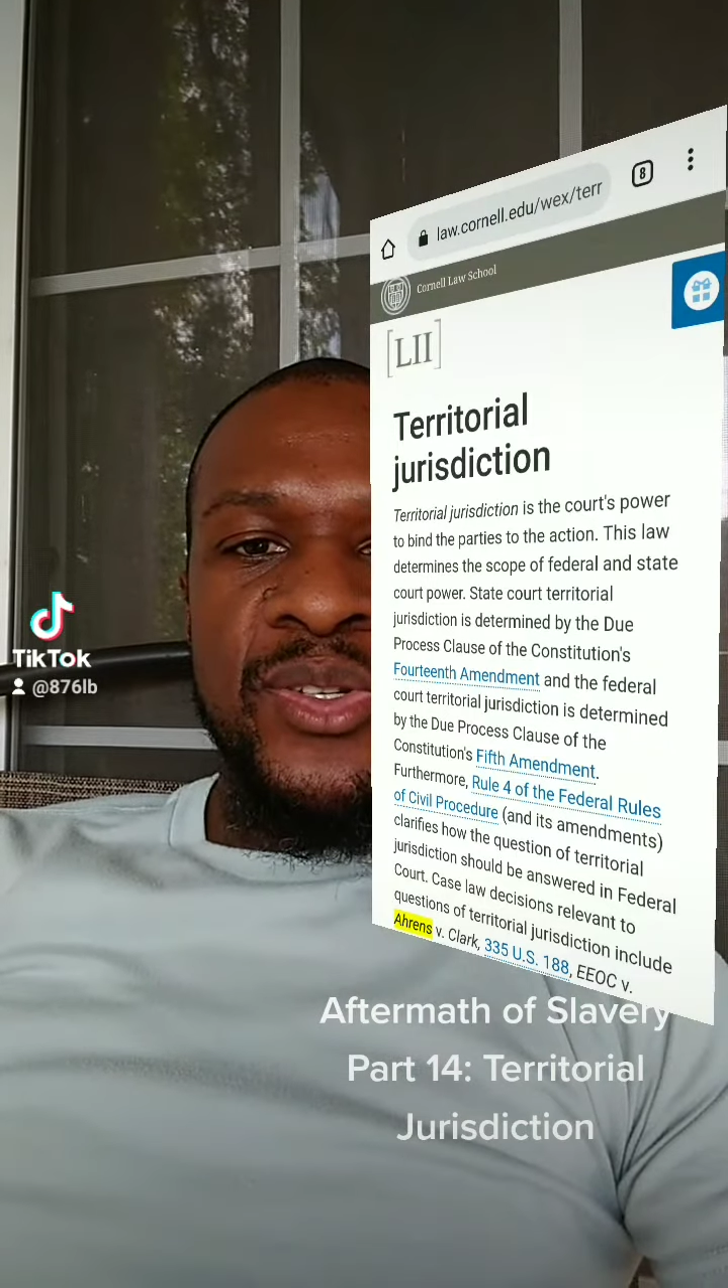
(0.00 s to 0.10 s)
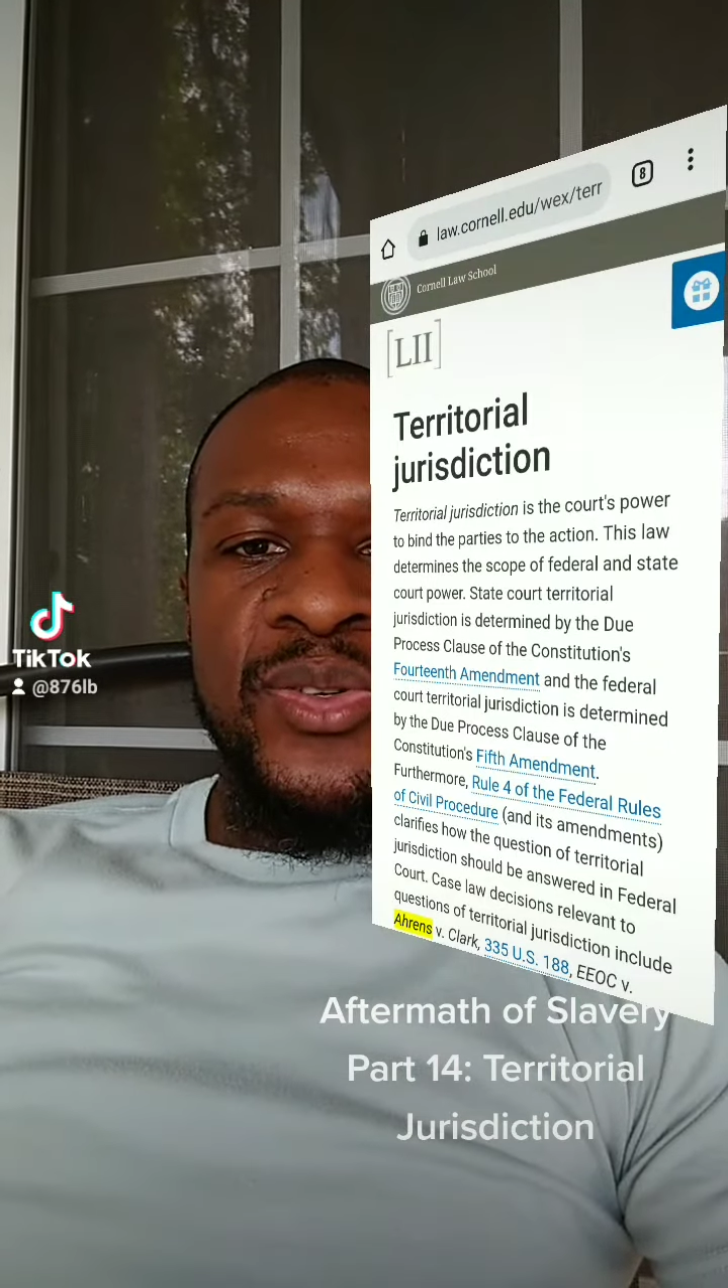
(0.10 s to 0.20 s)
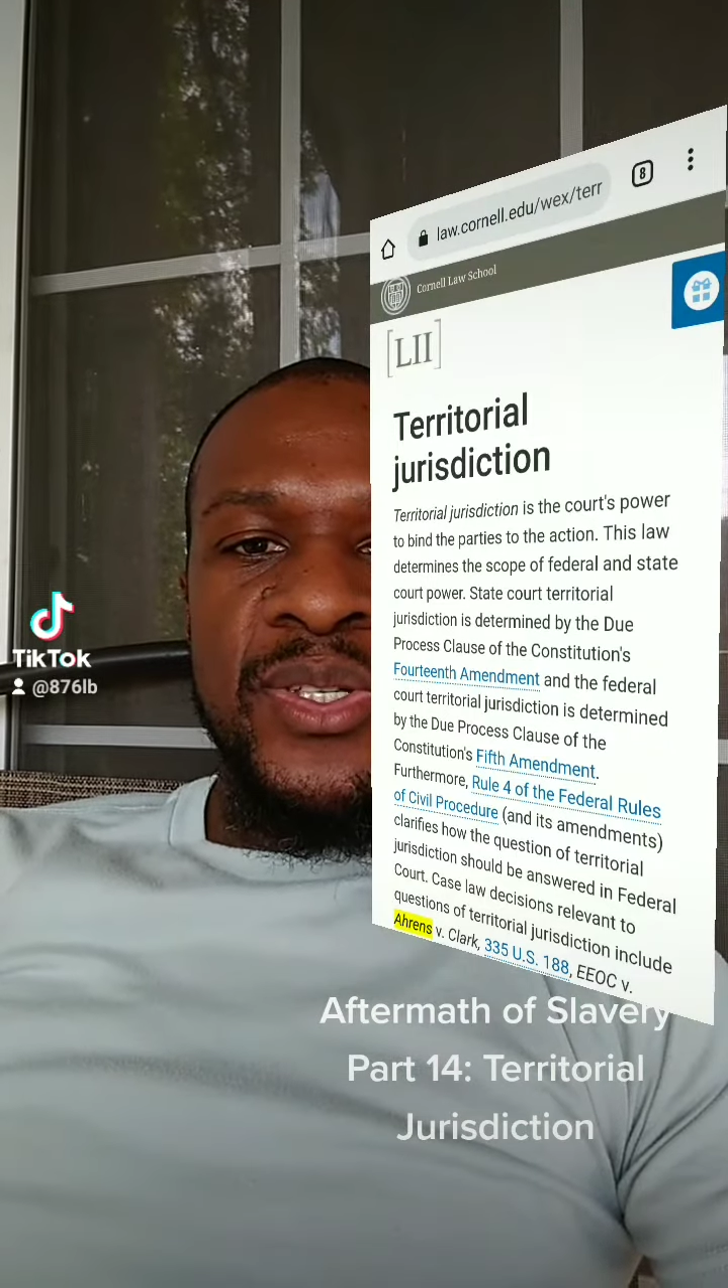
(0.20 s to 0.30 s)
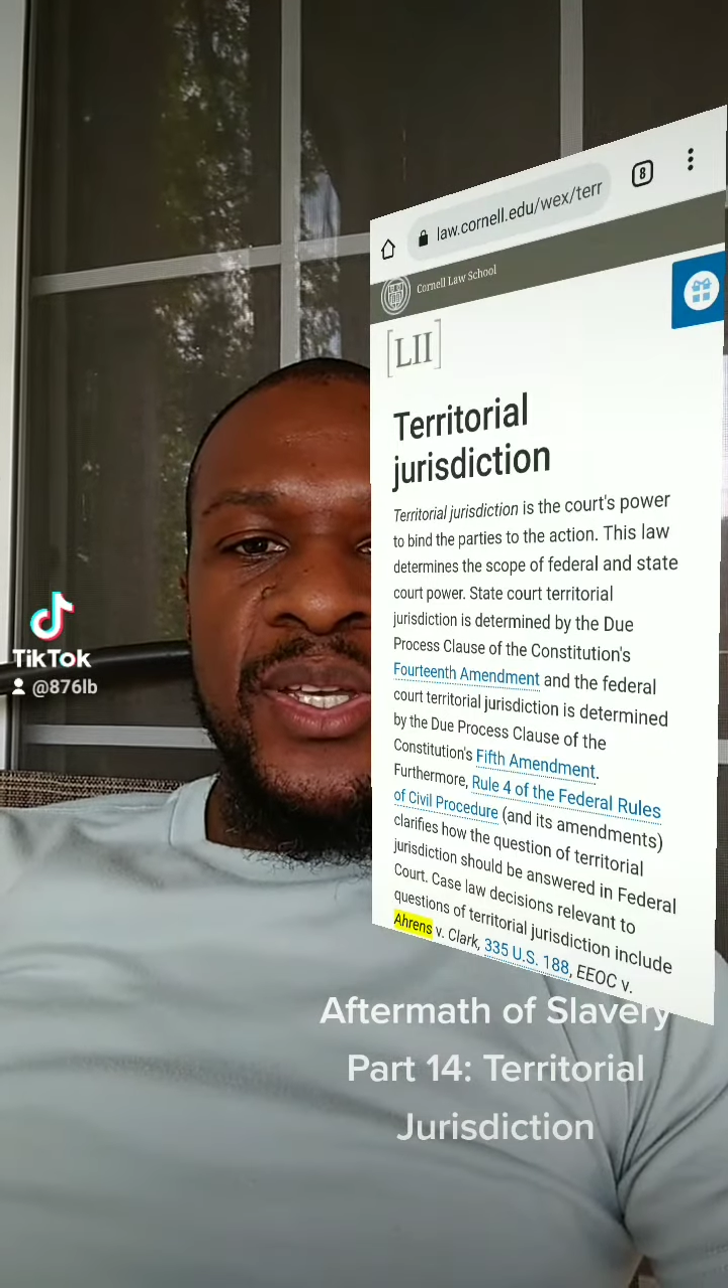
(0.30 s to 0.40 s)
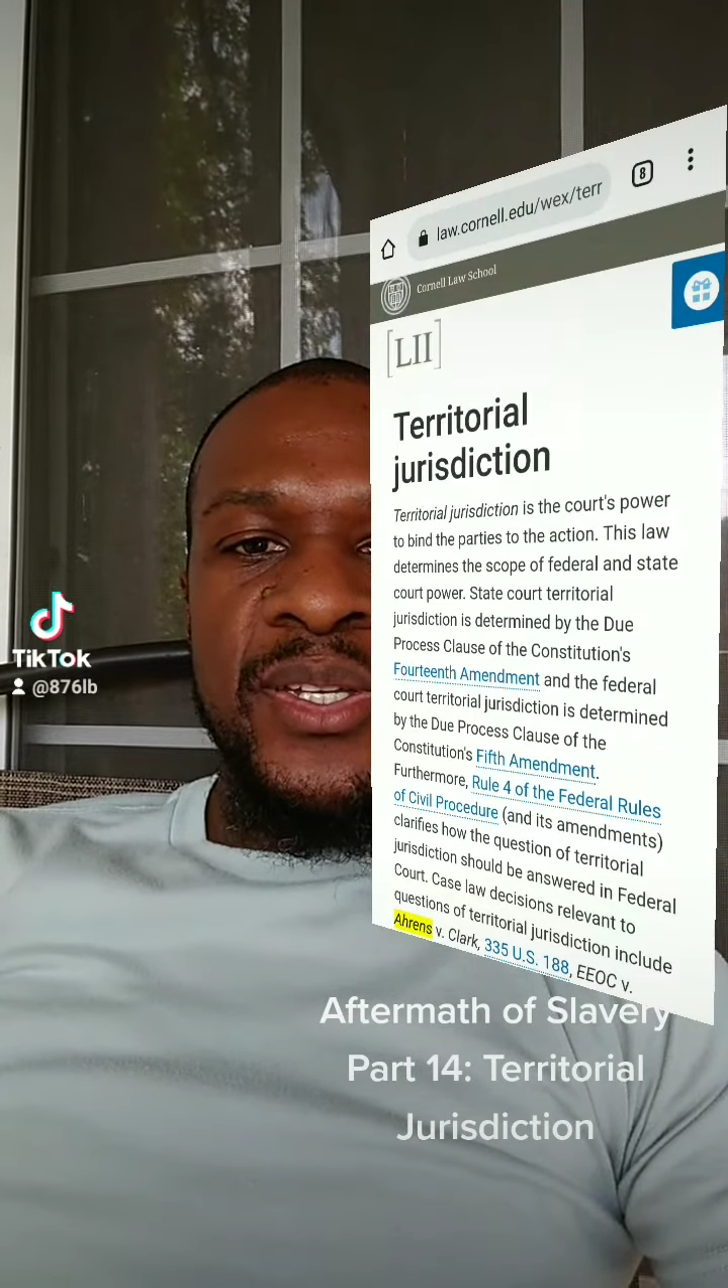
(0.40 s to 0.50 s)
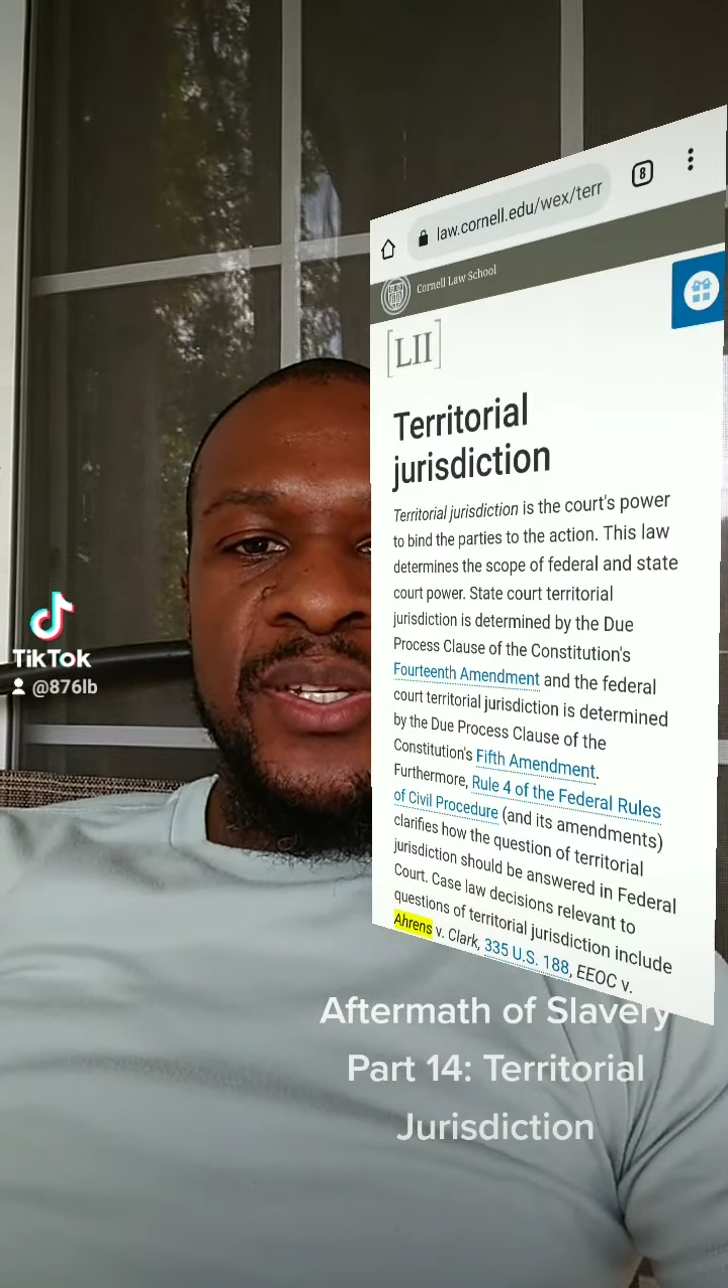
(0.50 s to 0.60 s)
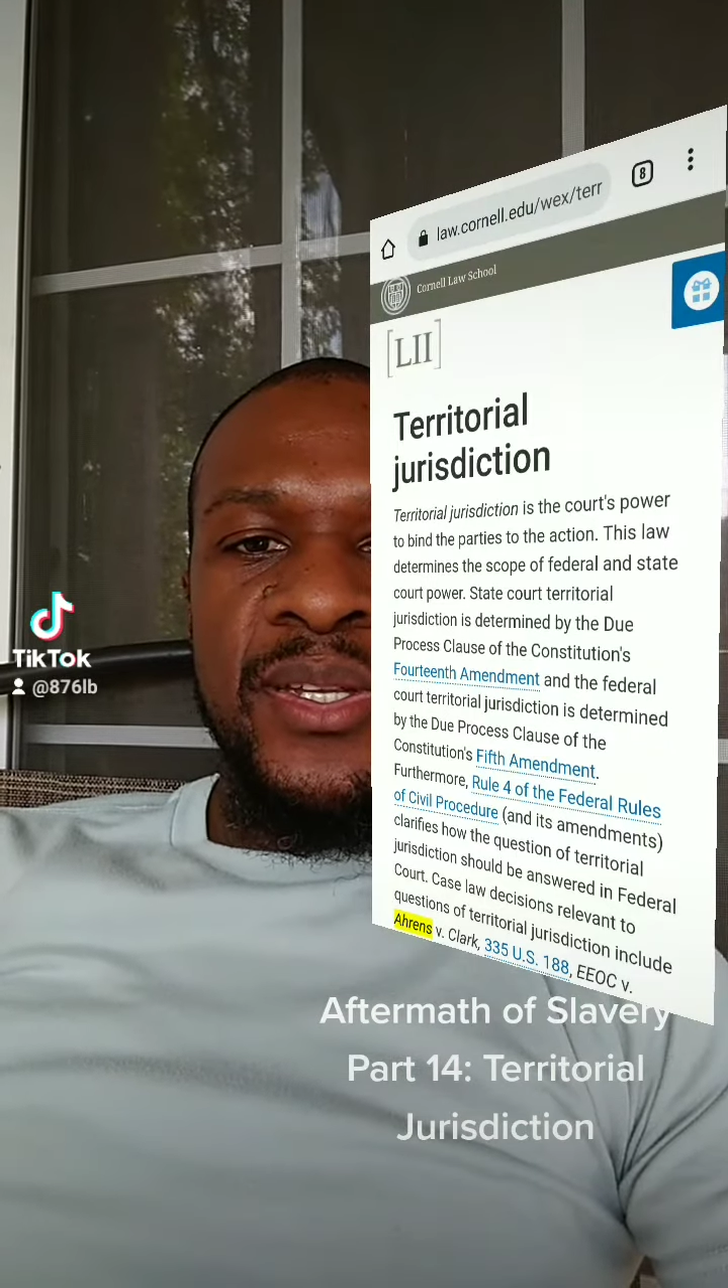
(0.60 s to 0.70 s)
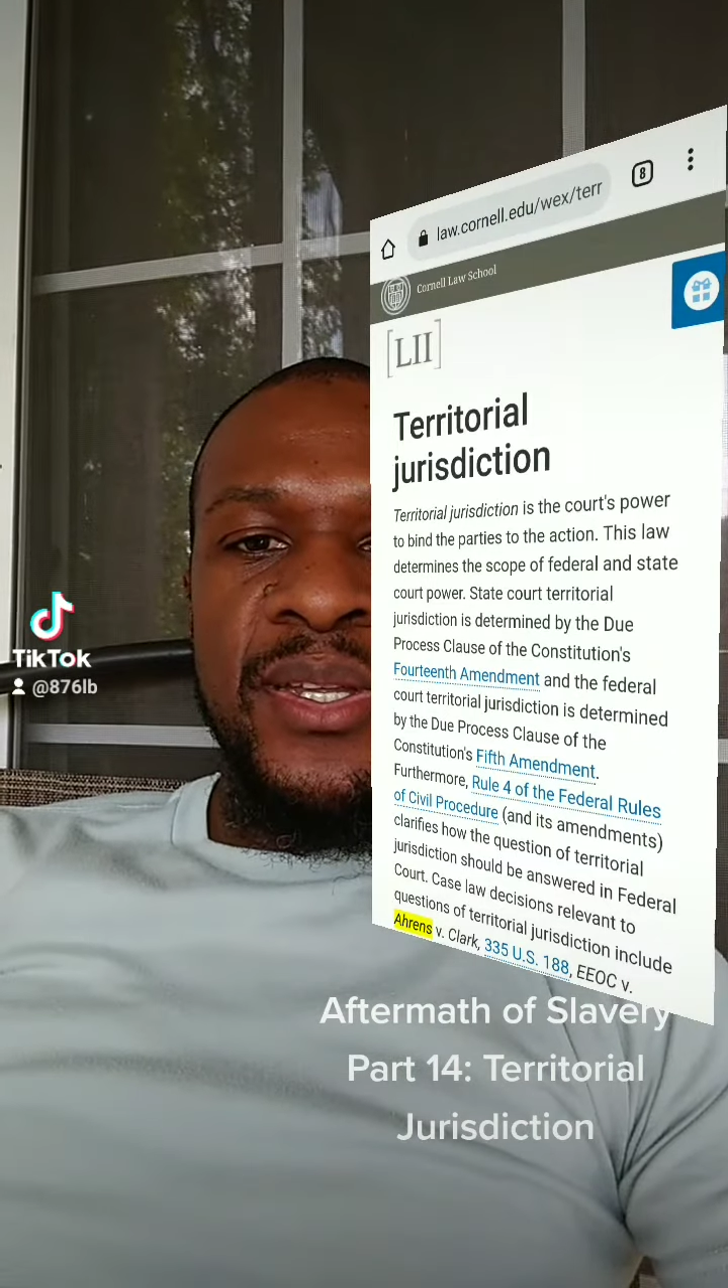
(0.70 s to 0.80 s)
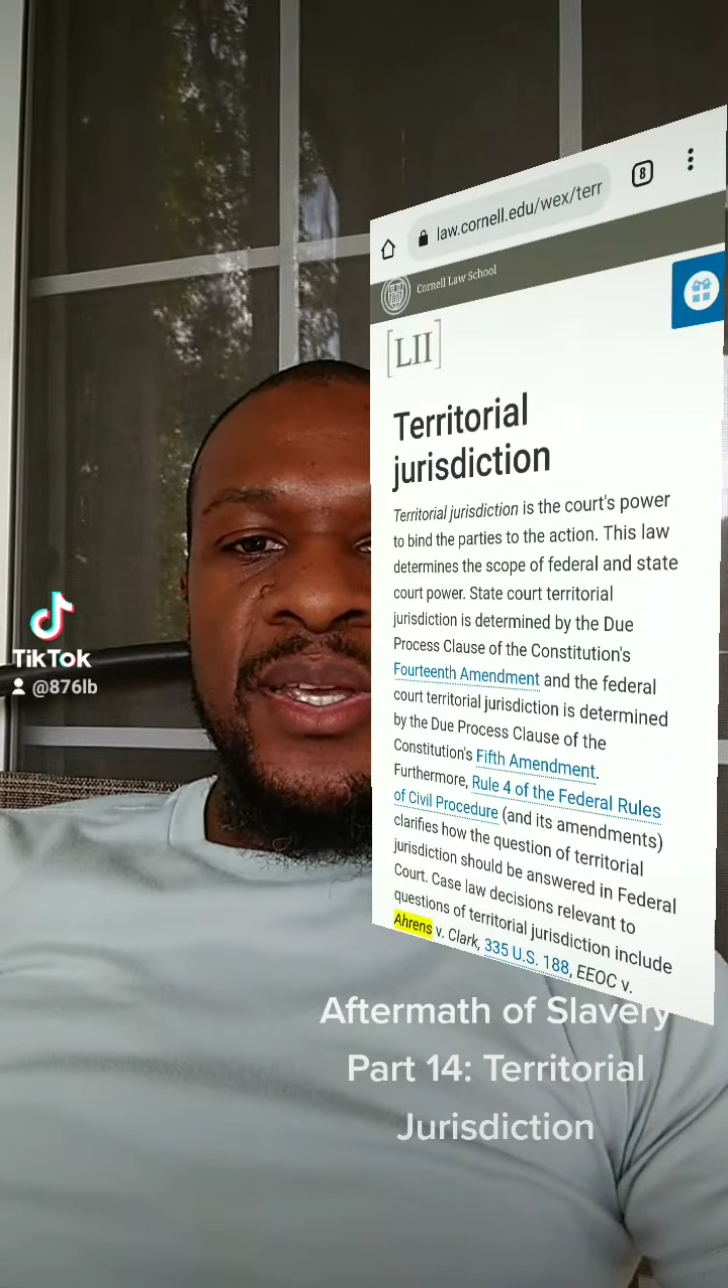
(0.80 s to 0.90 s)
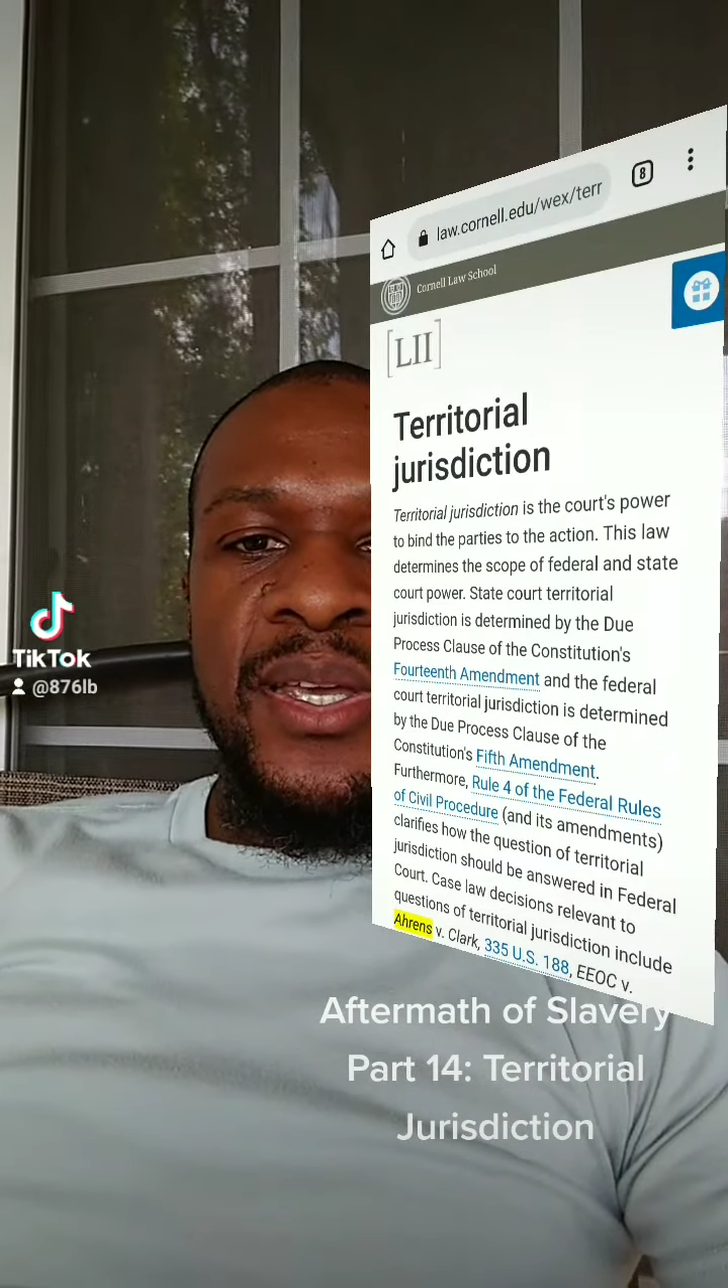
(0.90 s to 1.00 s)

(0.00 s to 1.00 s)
jurisdiction